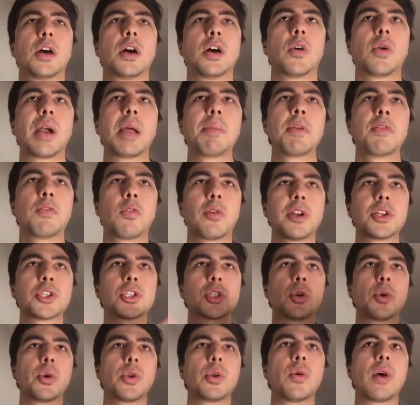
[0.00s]
All right, before I
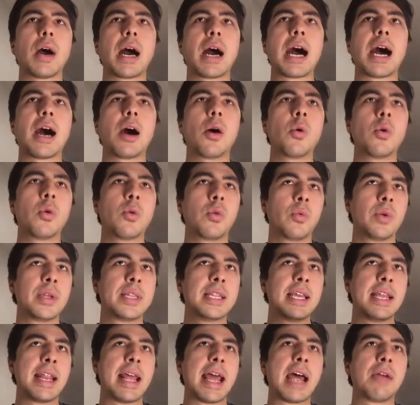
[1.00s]
show you how we
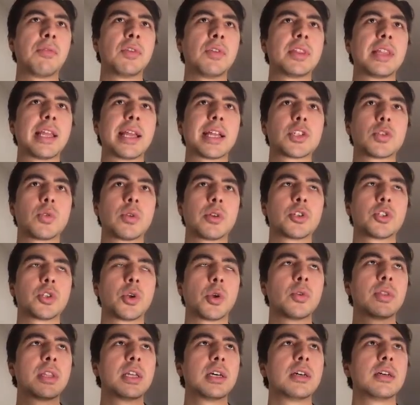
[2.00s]
did everything, I just wanna show
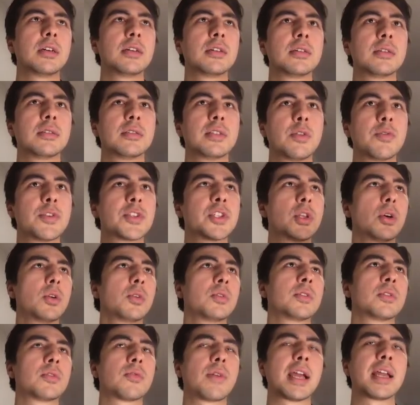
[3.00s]
you the, the
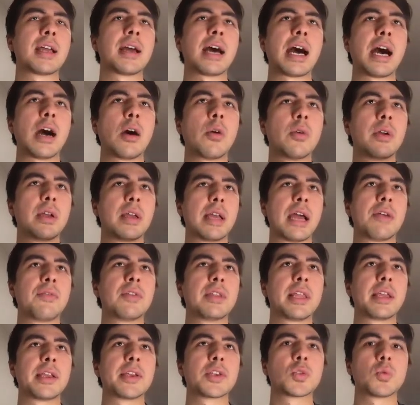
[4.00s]
result, right? How
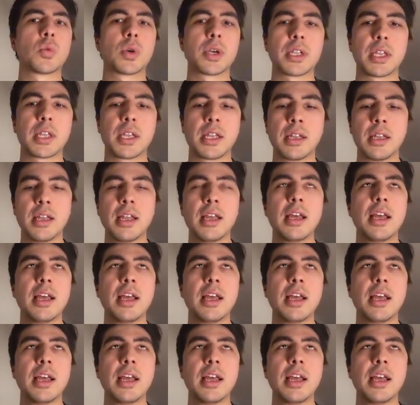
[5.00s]
everything is working.